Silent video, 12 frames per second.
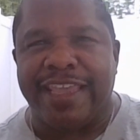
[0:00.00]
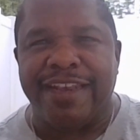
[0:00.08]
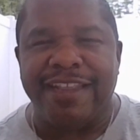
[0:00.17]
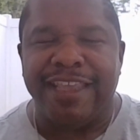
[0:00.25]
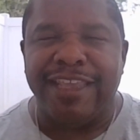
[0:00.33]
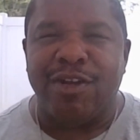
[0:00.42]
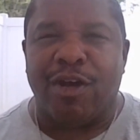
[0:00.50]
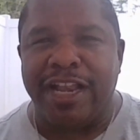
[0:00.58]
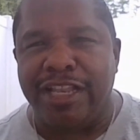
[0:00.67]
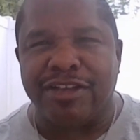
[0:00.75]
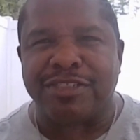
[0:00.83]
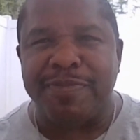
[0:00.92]
And, I
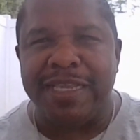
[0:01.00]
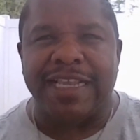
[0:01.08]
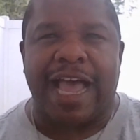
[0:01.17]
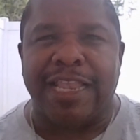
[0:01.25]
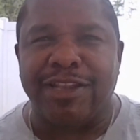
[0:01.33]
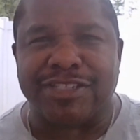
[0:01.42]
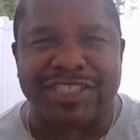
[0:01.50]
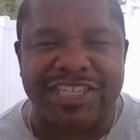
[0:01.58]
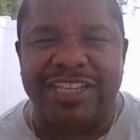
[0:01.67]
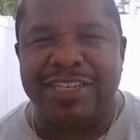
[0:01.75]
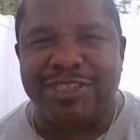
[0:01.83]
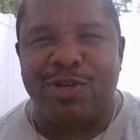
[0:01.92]
look
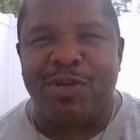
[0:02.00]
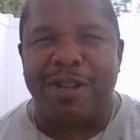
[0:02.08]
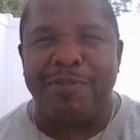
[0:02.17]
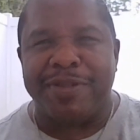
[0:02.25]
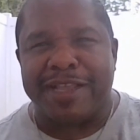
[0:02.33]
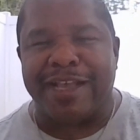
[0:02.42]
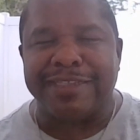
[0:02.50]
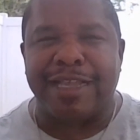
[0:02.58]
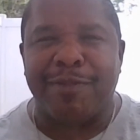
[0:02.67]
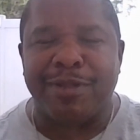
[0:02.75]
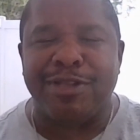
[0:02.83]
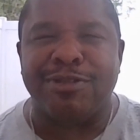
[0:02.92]
silly doing it because
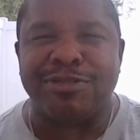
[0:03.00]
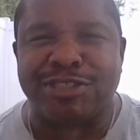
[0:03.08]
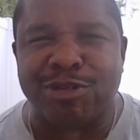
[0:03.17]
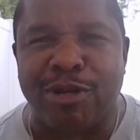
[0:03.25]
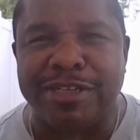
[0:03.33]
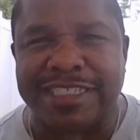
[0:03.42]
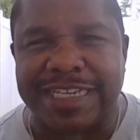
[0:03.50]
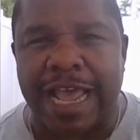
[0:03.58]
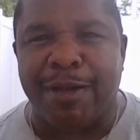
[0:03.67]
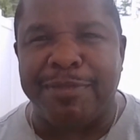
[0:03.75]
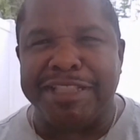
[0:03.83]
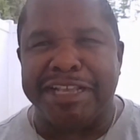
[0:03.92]
I'm a little short and
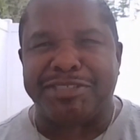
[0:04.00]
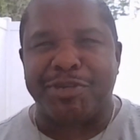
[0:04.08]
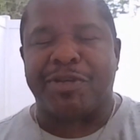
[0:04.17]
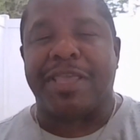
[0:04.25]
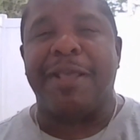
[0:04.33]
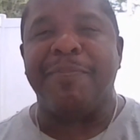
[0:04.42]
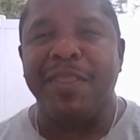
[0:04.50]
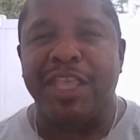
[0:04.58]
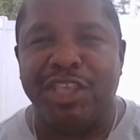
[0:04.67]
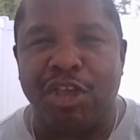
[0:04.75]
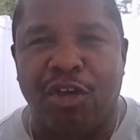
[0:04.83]
stout, but that's okay. Y'all